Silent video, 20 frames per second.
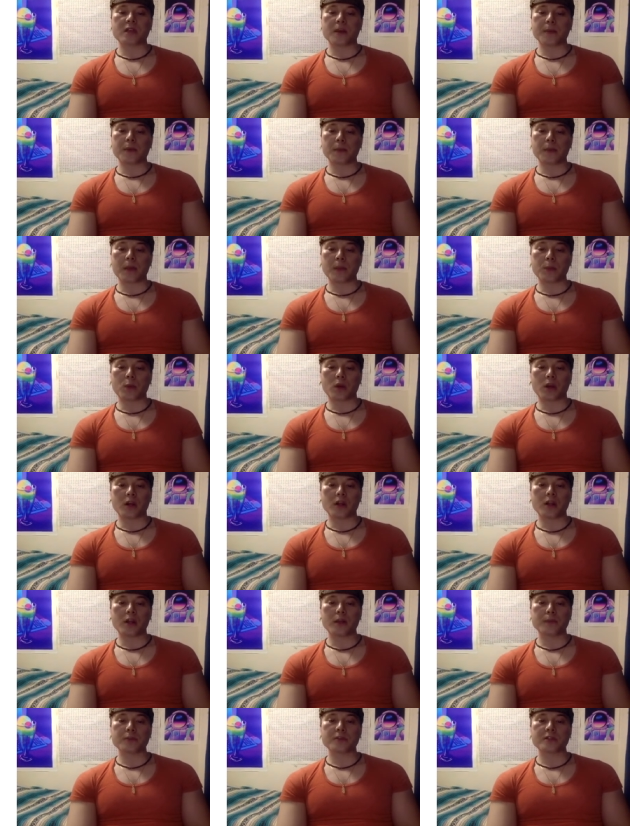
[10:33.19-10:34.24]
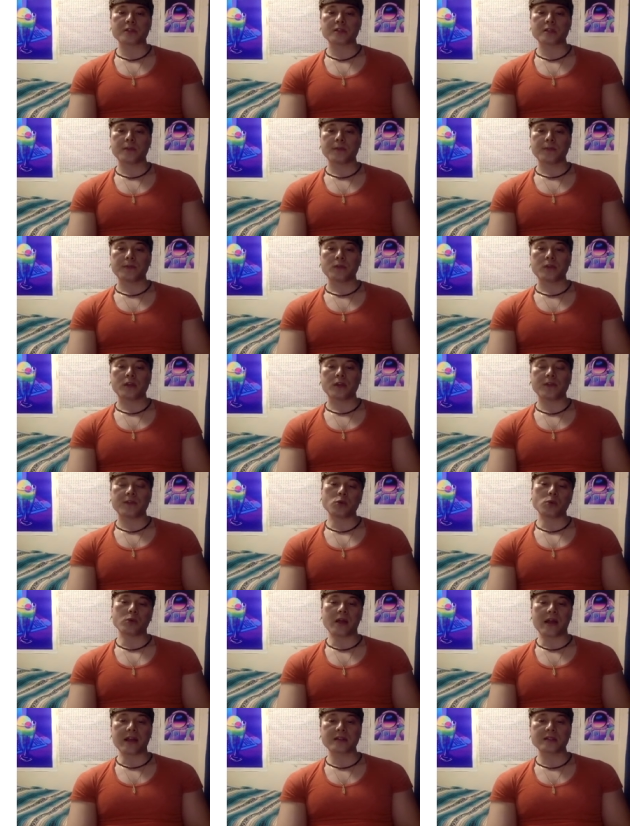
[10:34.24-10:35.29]
I'm going to make more clips. If you
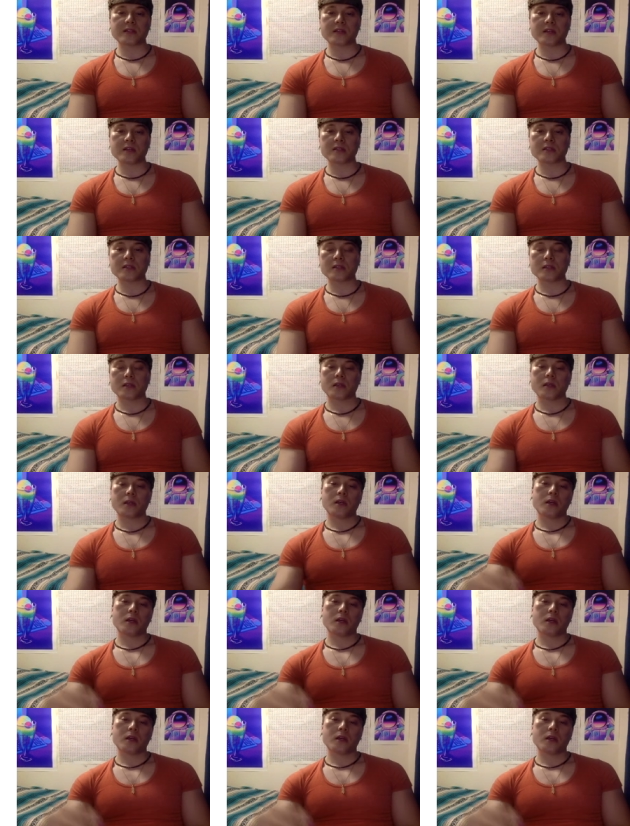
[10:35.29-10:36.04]
liked this,